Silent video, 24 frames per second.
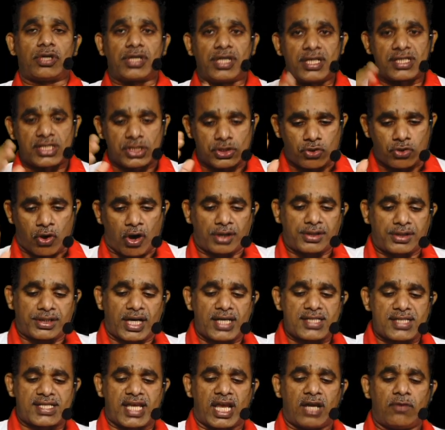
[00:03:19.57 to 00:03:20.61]
His
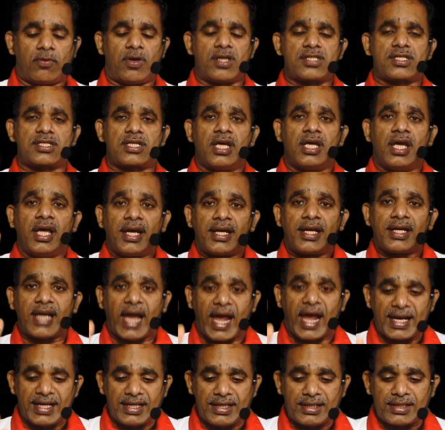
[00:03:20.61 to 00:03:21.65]
total sale was
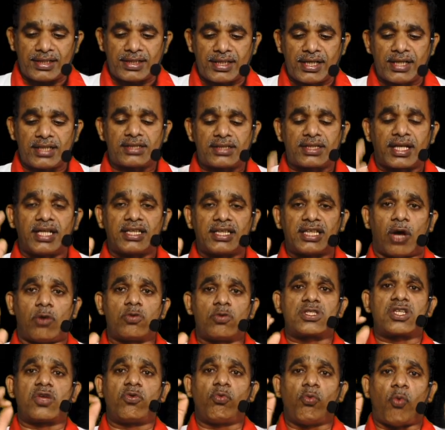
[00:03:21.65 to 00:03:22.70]

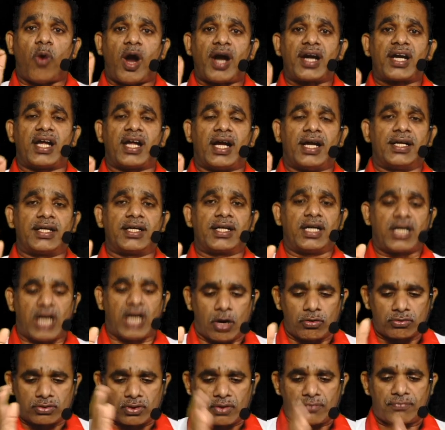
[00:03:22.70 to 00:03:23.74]
93,100.
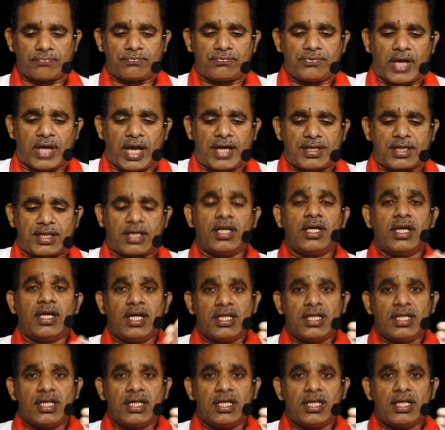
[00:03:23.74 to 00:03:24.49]
Out of that,